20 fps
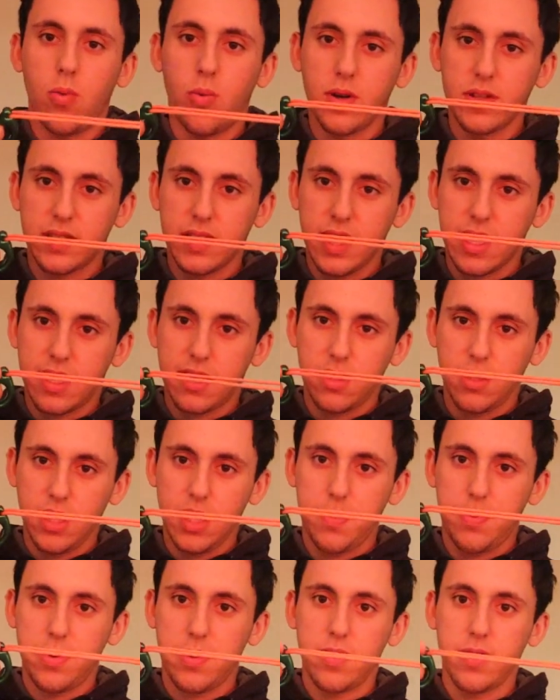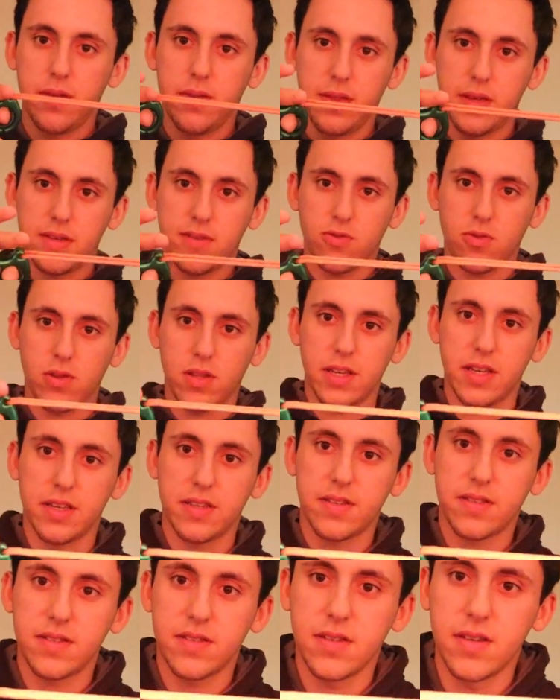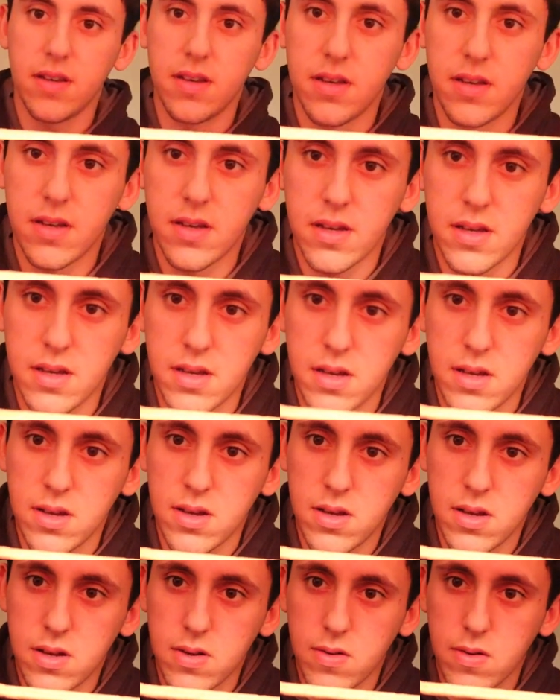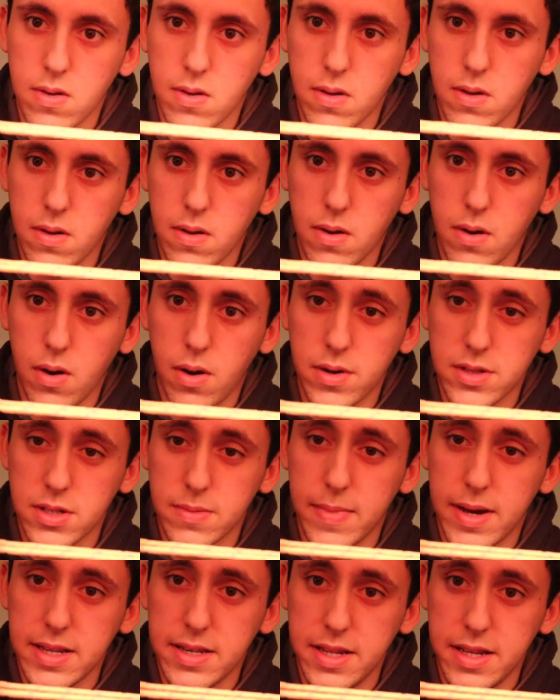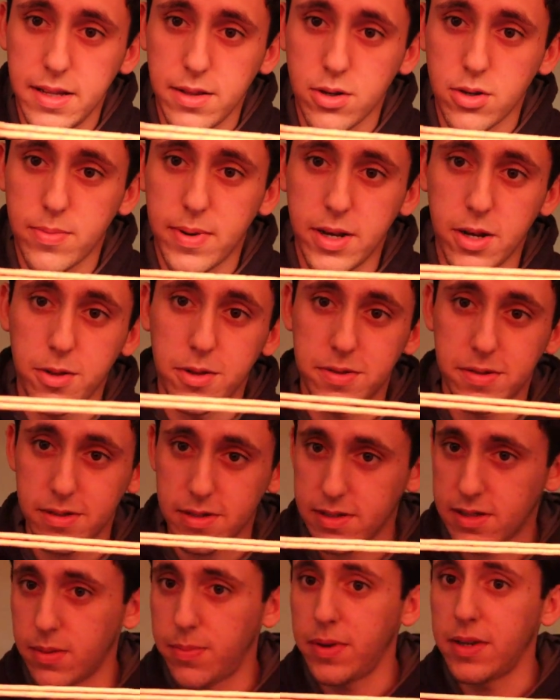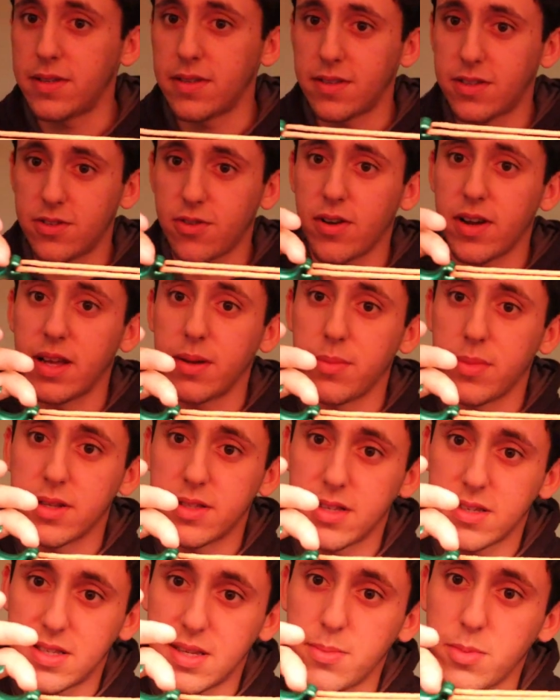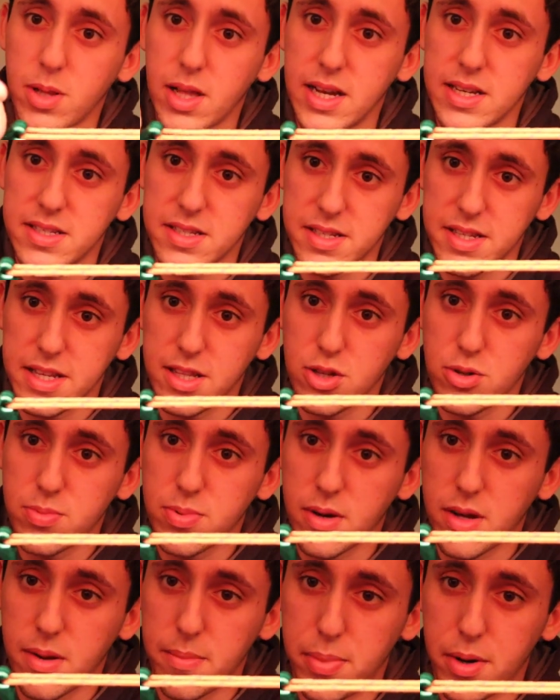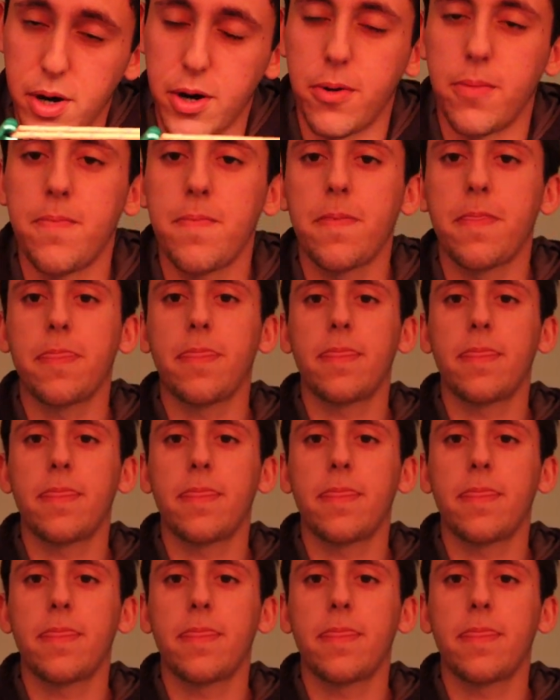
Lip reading: once I clip this release onto my D-loop, I know this is just a piece of string, but to symbolize a D-loop on a bow,